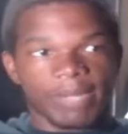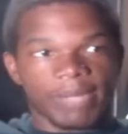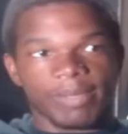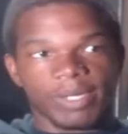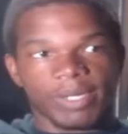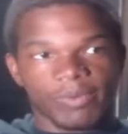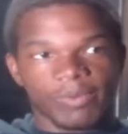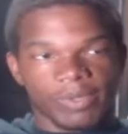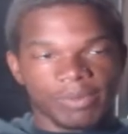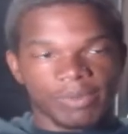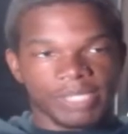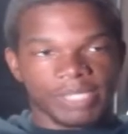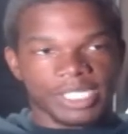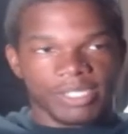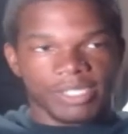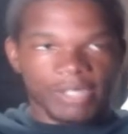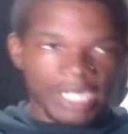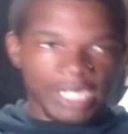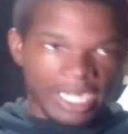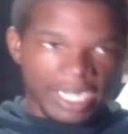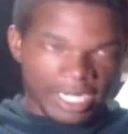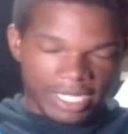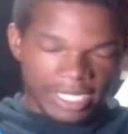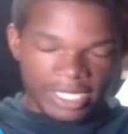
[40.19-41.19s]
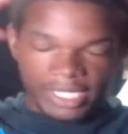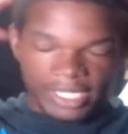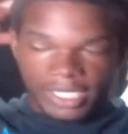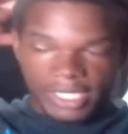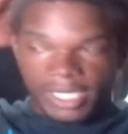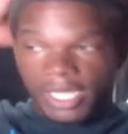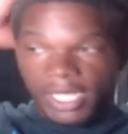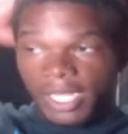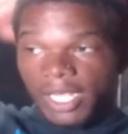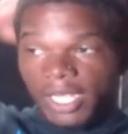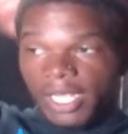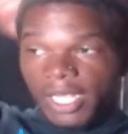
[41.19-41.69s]
But the room's still kind of clean.
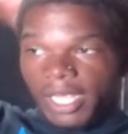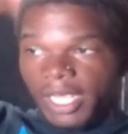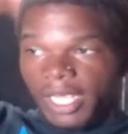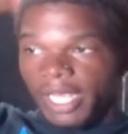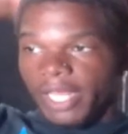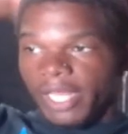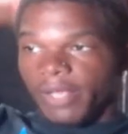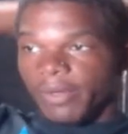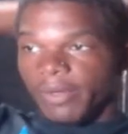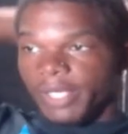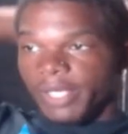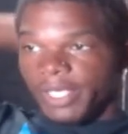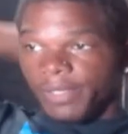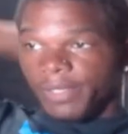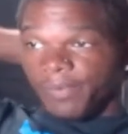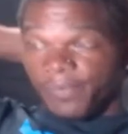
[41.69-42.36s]
Anyway,